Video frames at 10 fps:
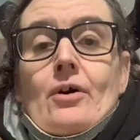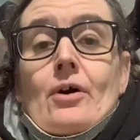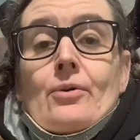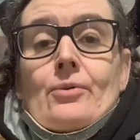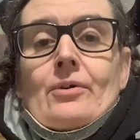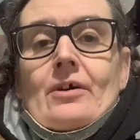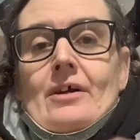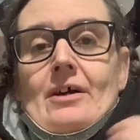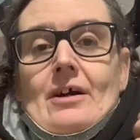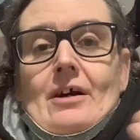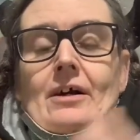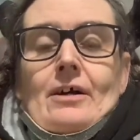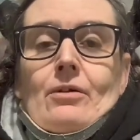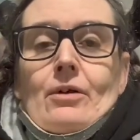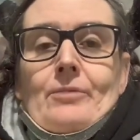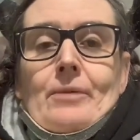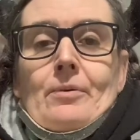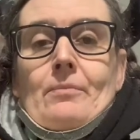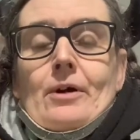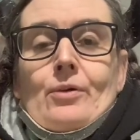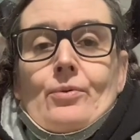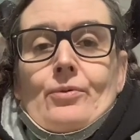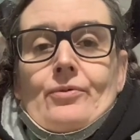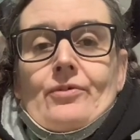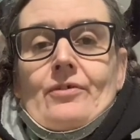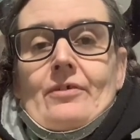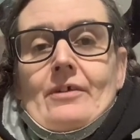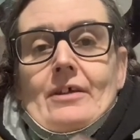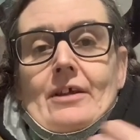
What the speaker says: know. I climbed up on my horse,